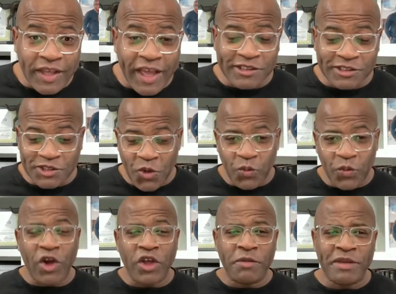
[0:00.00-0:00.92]
And so
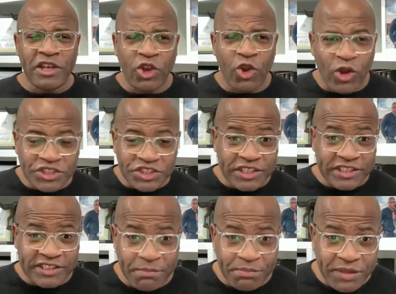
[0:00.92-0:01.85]
we're going to be launching
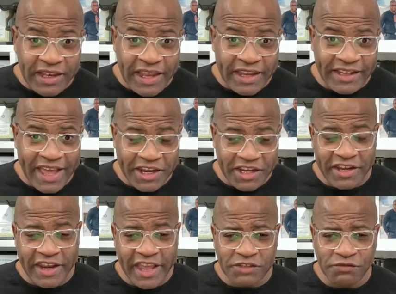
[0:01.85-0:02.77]
something like that in
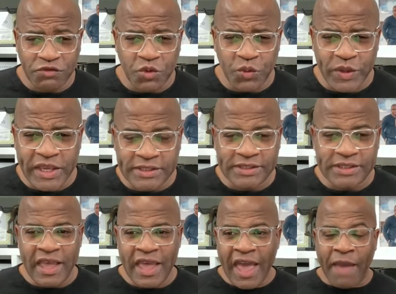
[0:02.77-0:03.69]
the next few weeks.